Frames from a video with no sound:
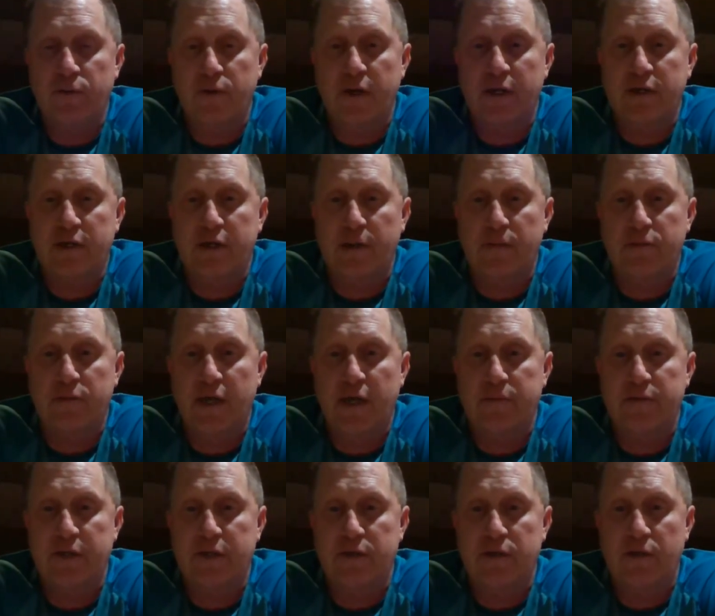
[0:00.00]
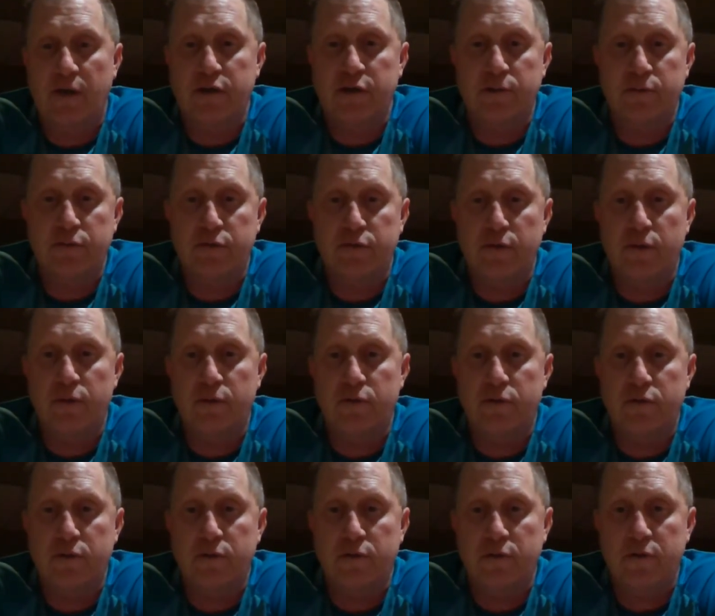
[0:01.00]
the last couple of times he's lost some
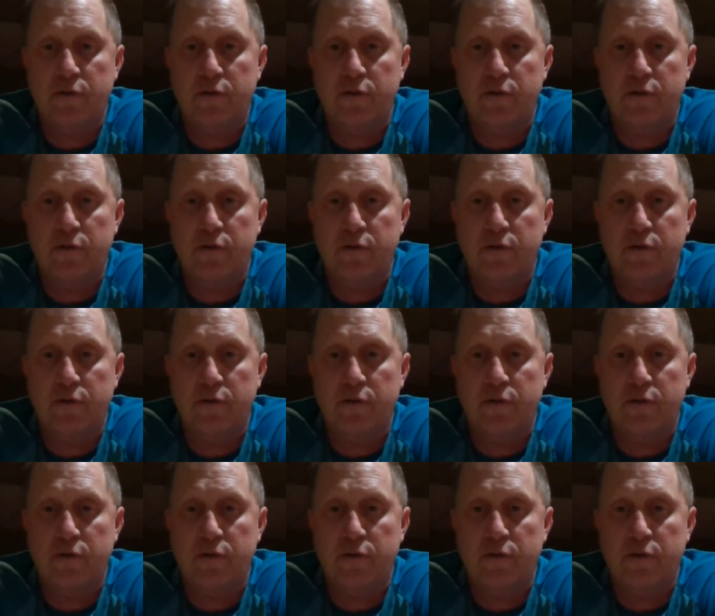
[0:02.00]
strokes